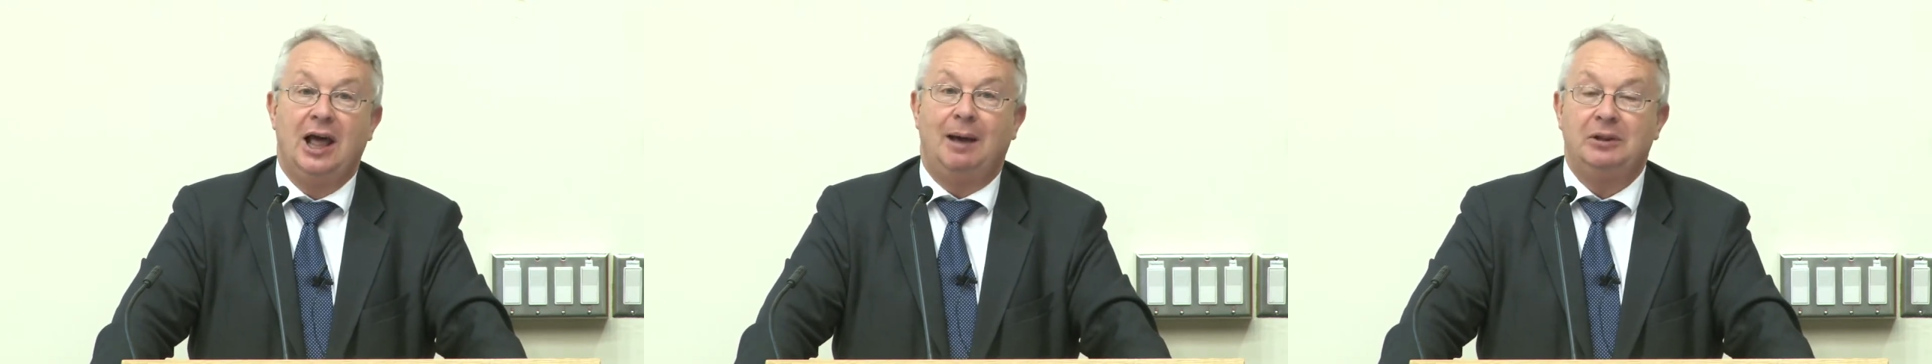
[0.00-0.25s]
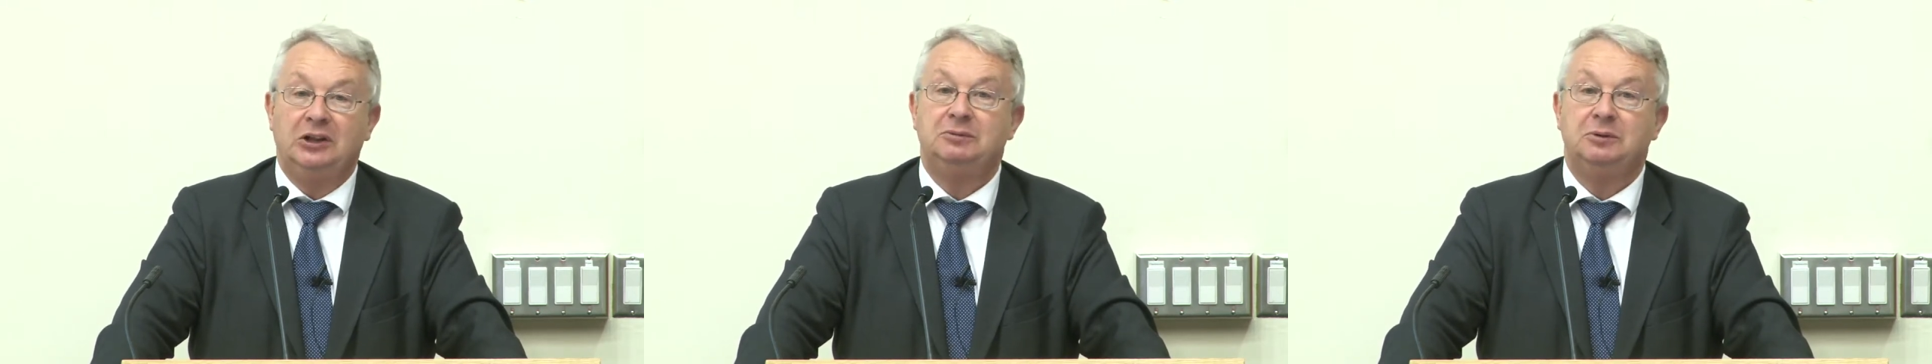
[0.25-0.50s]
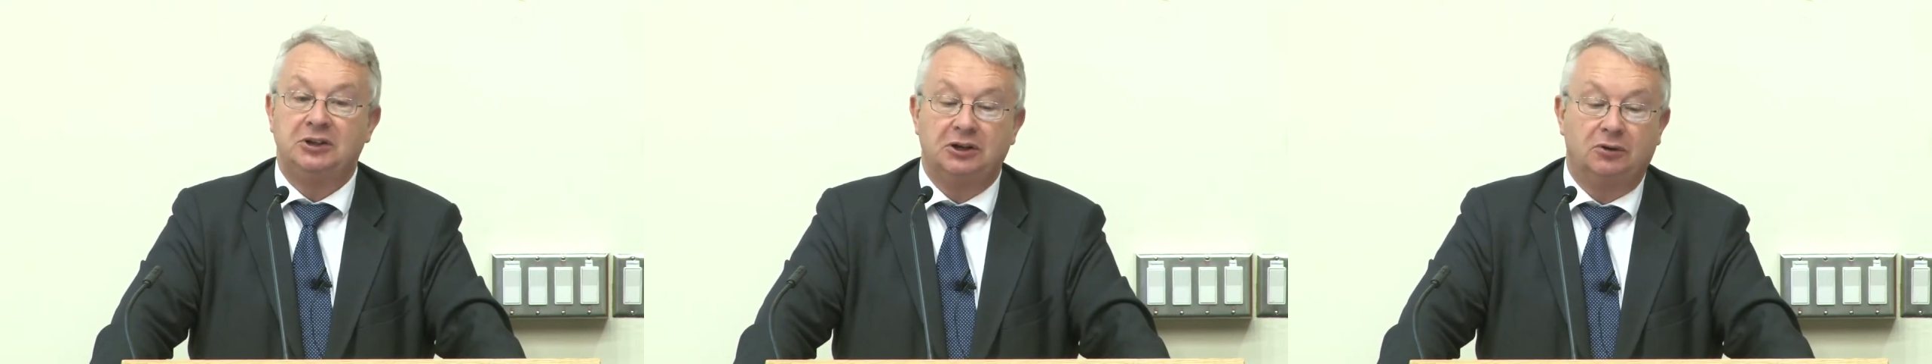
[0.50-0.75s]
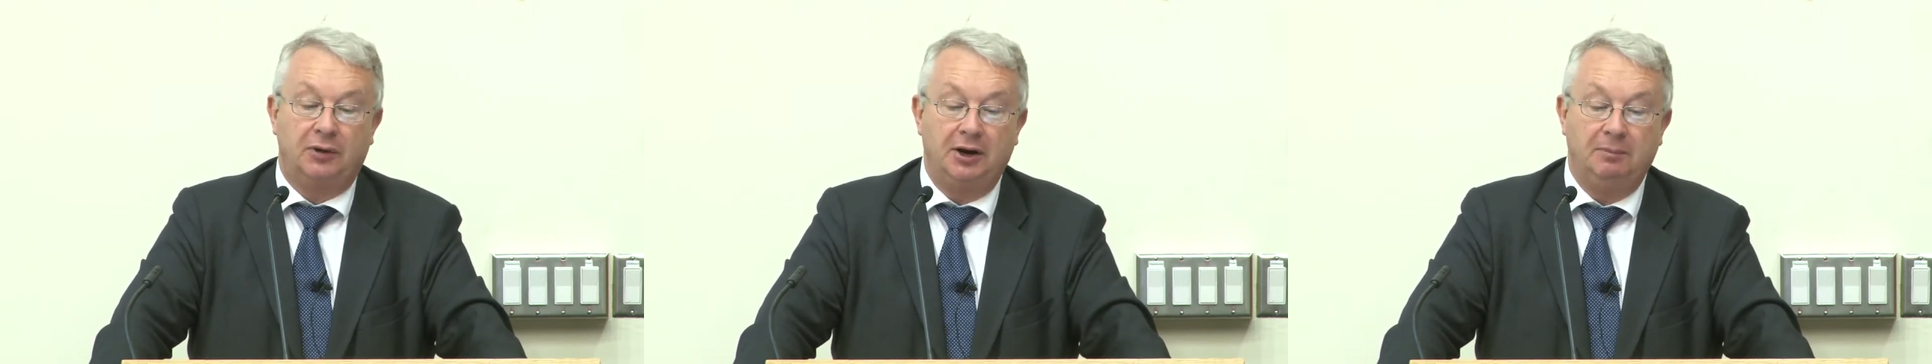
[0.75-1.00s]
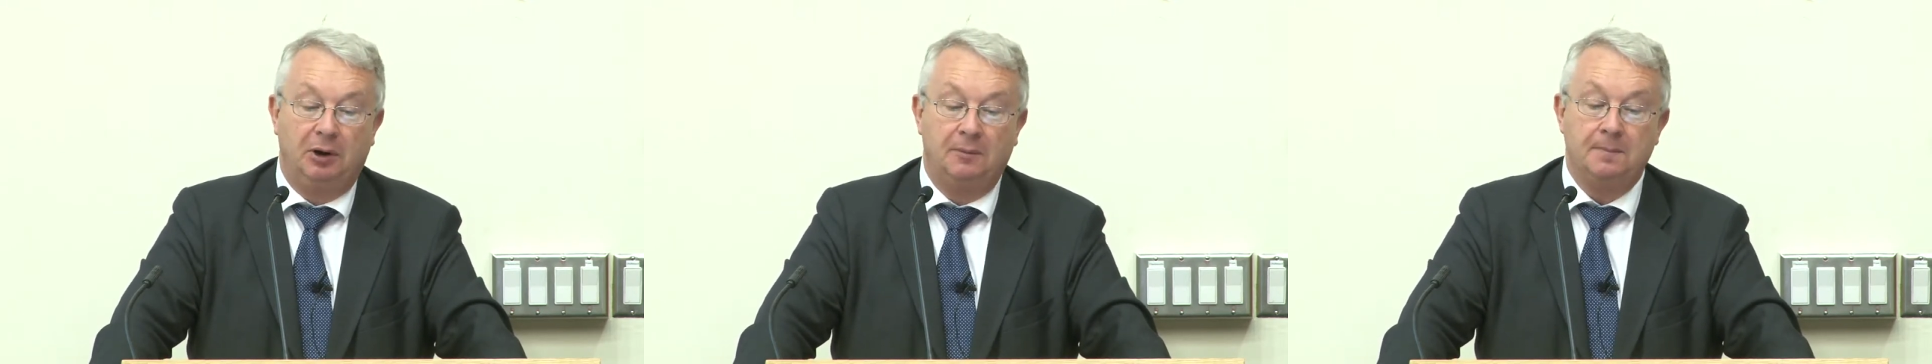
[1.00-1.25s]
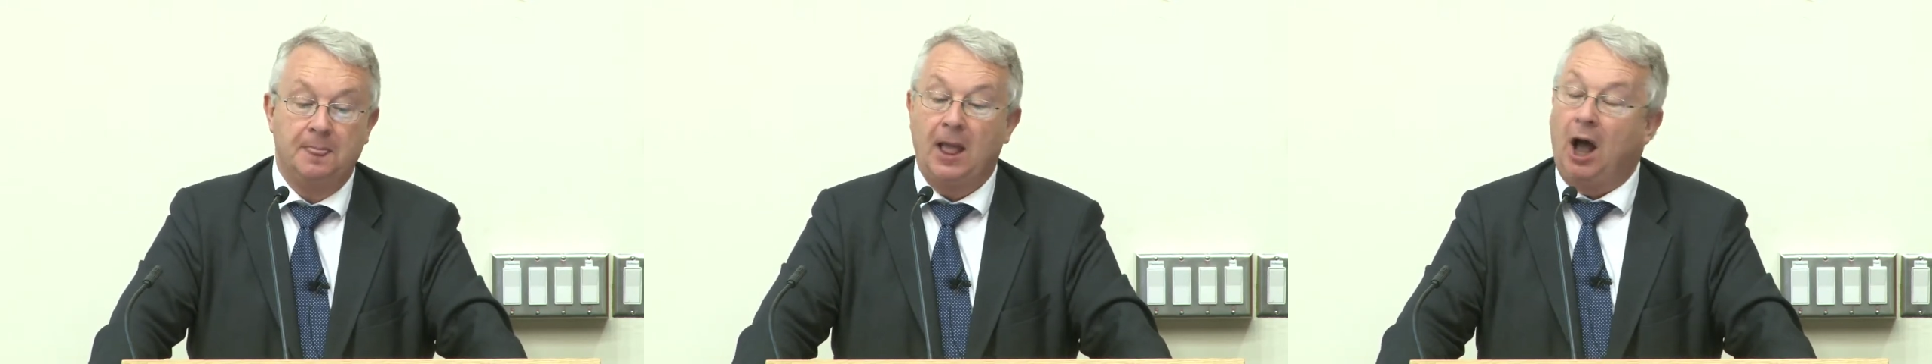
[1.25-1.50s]
I mean, this was
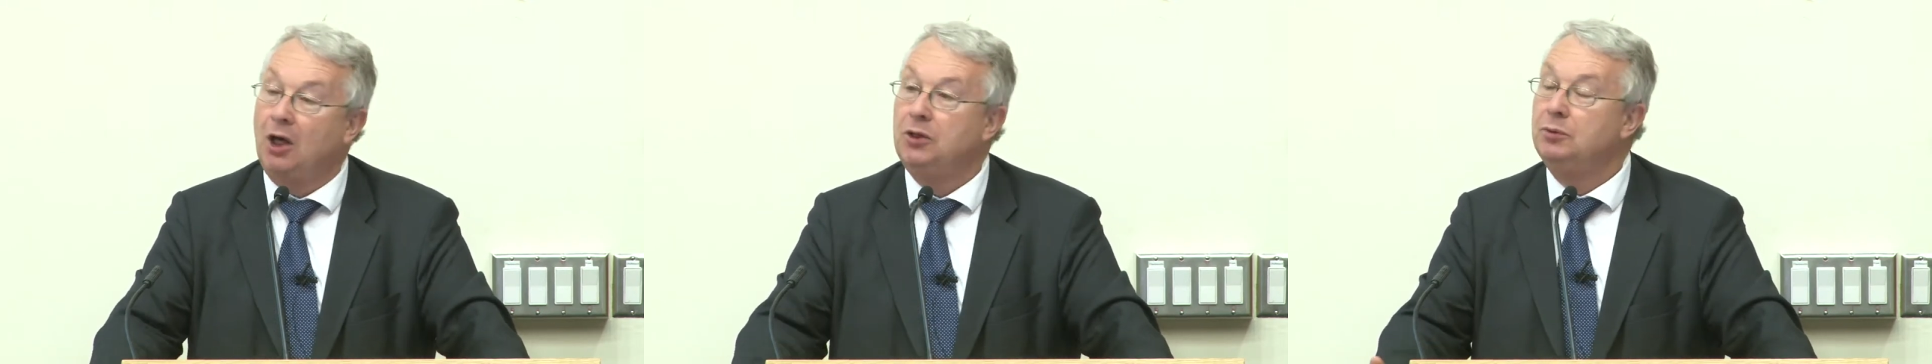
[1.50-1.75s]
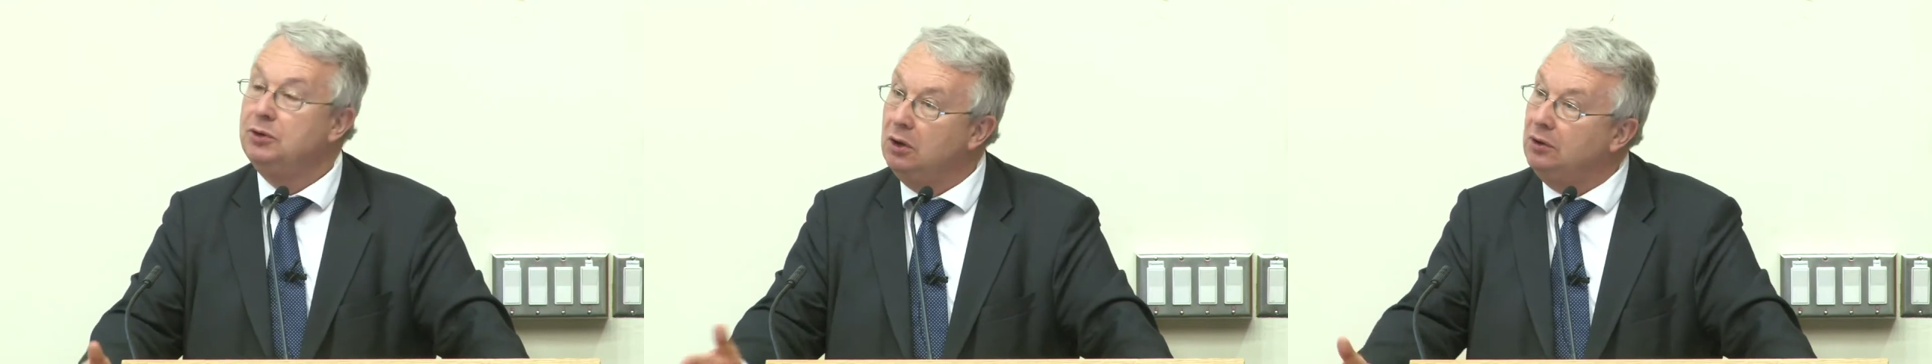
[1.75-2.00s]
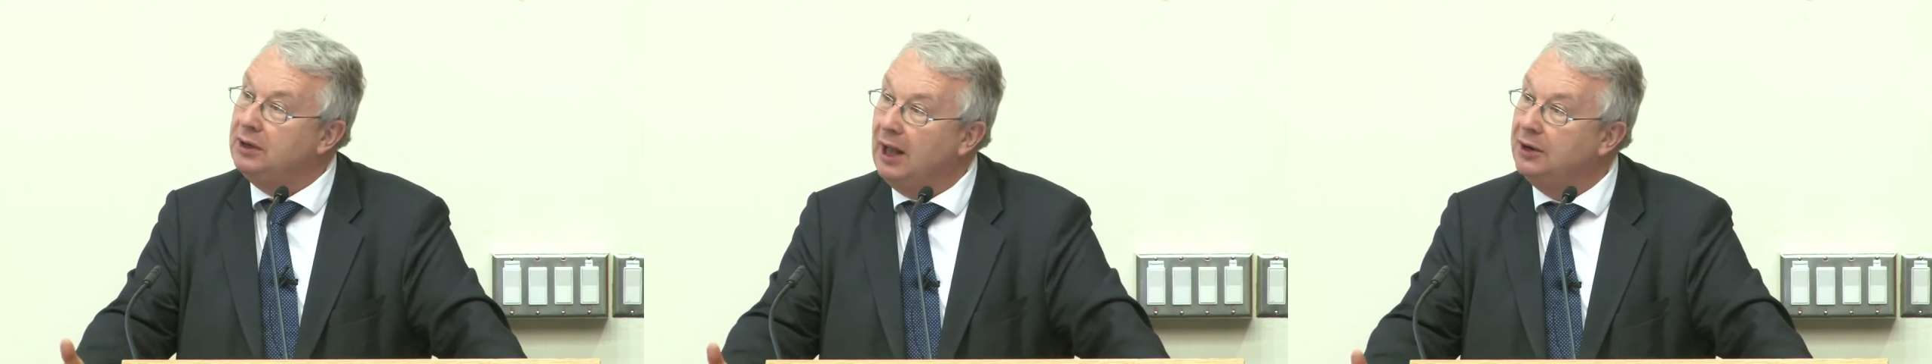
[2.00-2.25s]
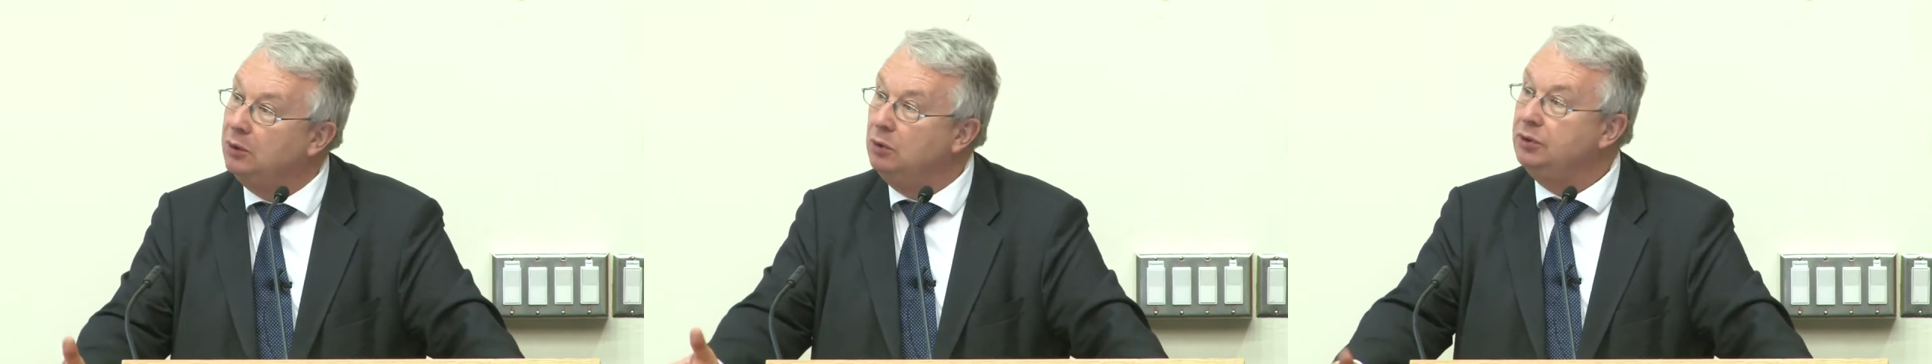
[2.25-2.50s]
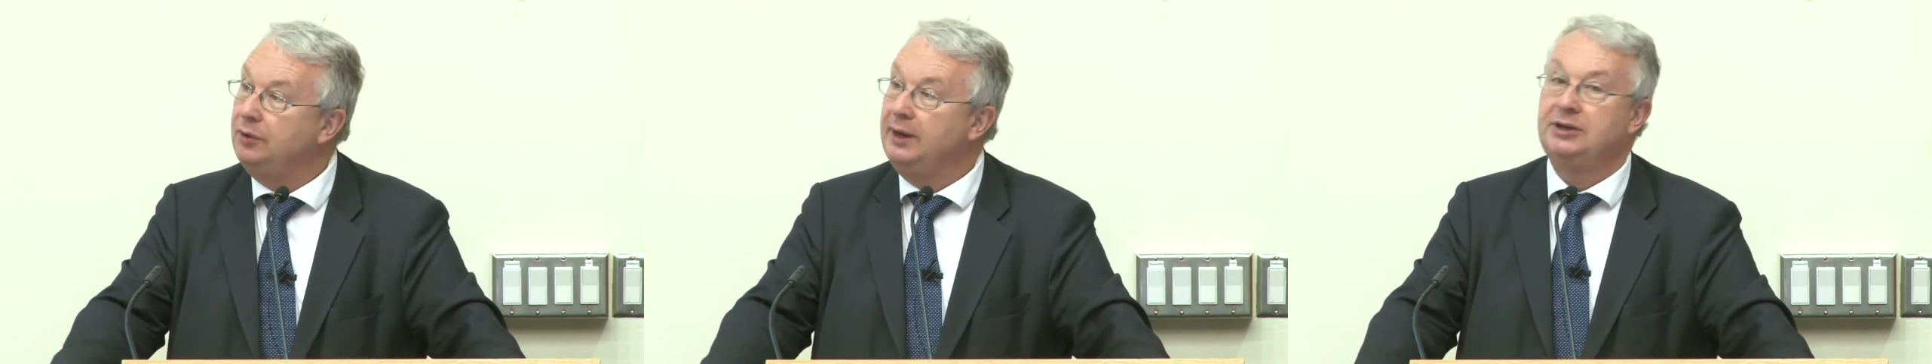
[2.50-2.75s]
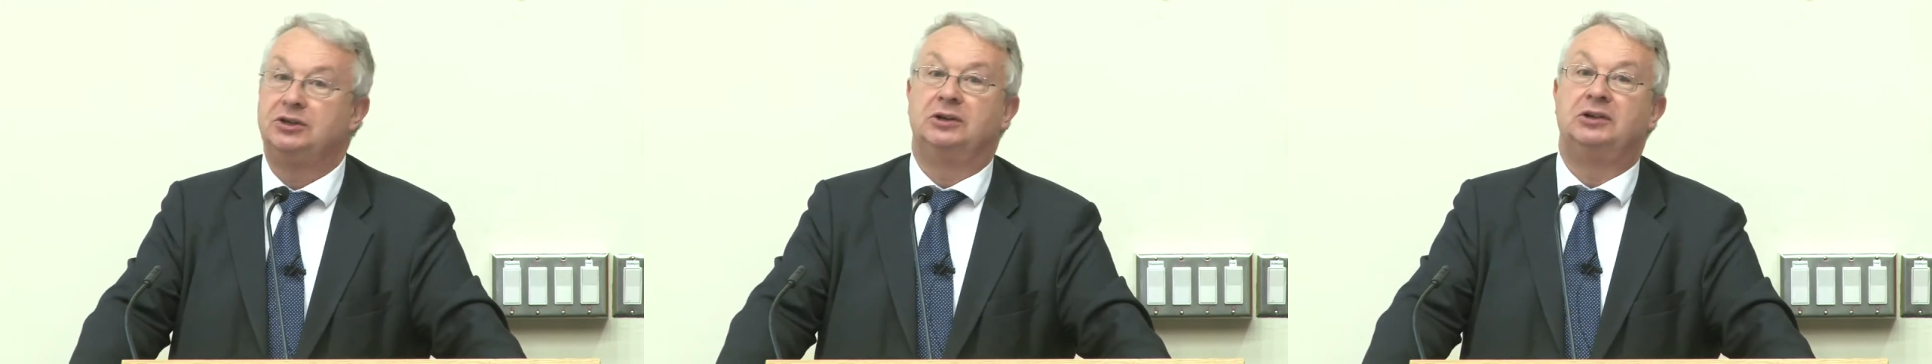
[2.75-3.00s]
incredible, although not at older
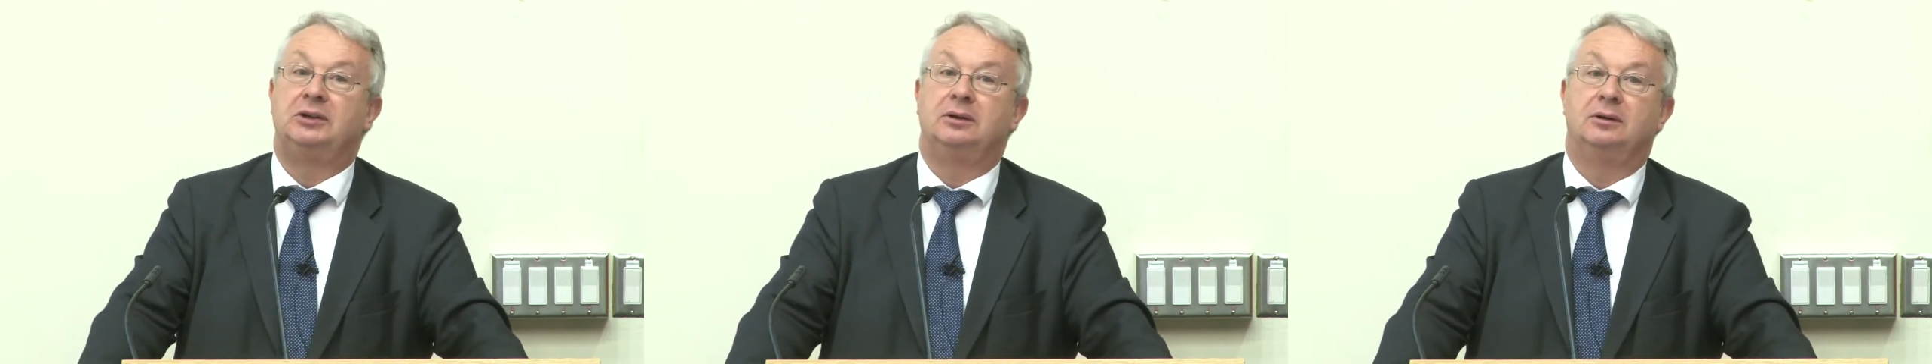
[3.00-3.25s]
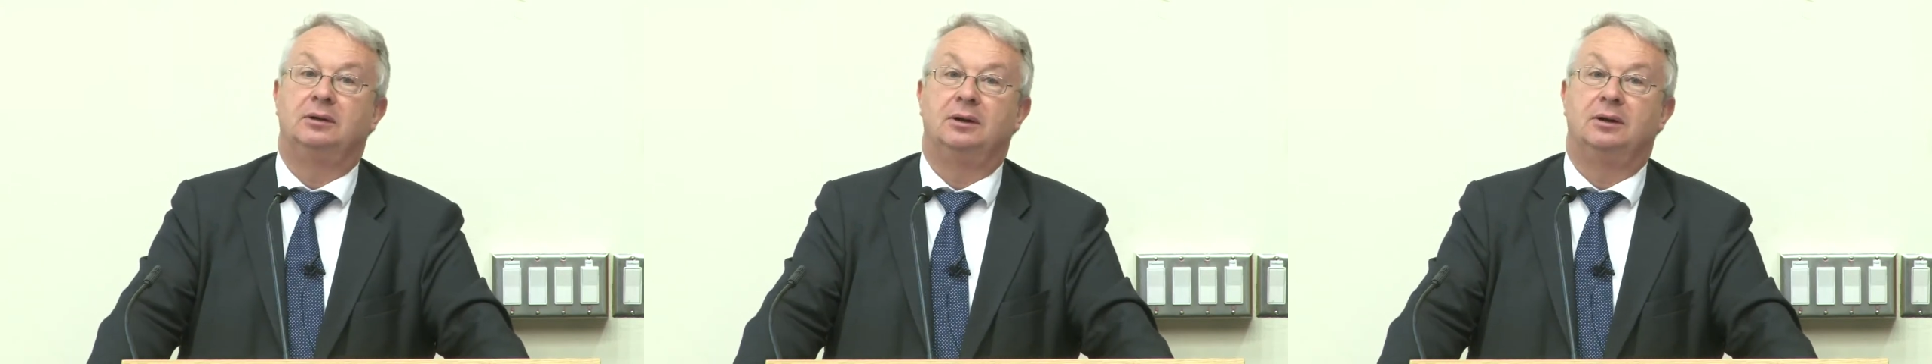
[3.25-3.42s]
ages.